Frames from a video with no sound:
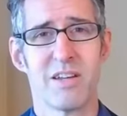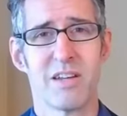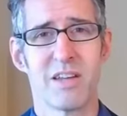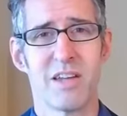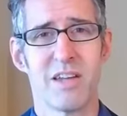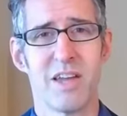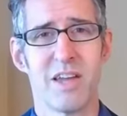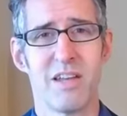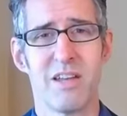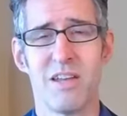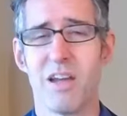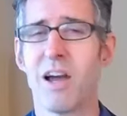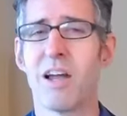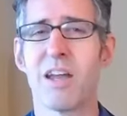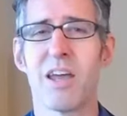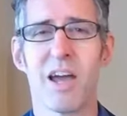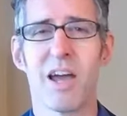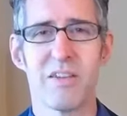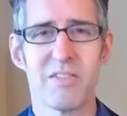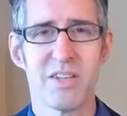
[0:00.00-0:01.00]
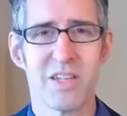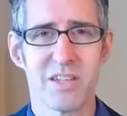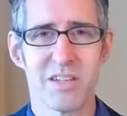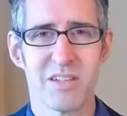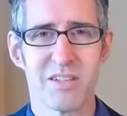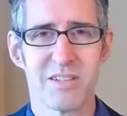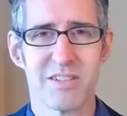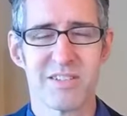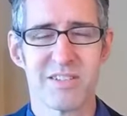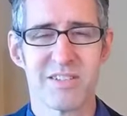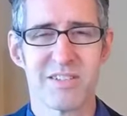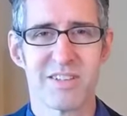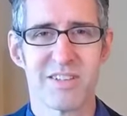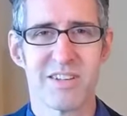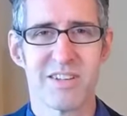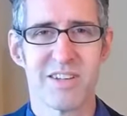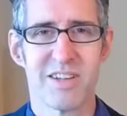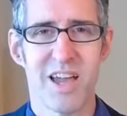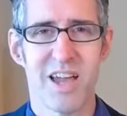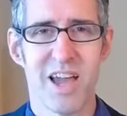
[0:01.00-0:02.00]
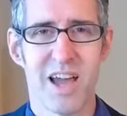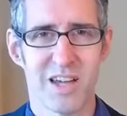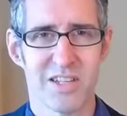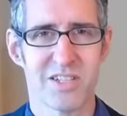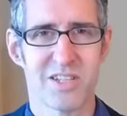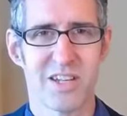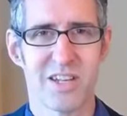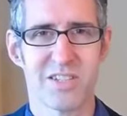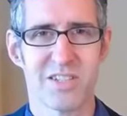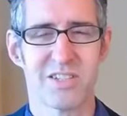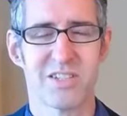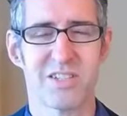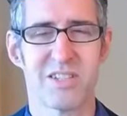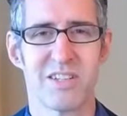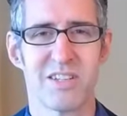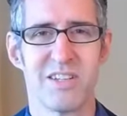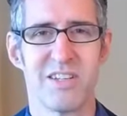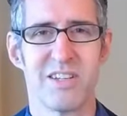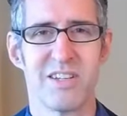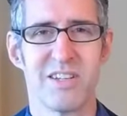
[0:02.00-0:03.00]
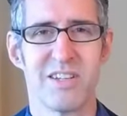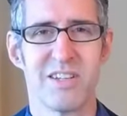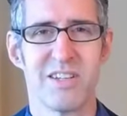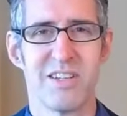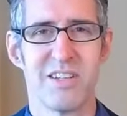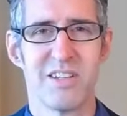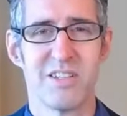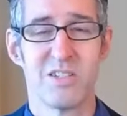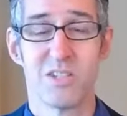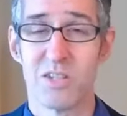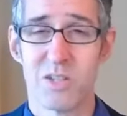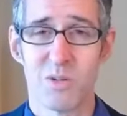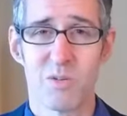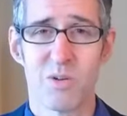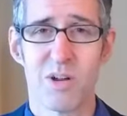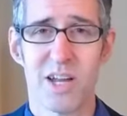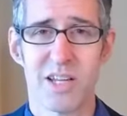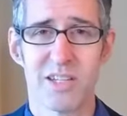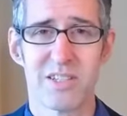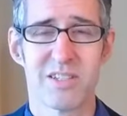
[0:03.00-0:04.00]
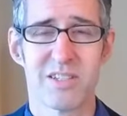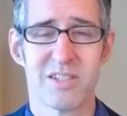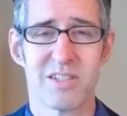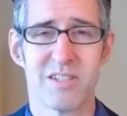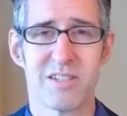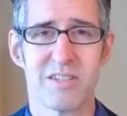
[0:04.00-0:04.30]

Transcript: and not having access to the rest.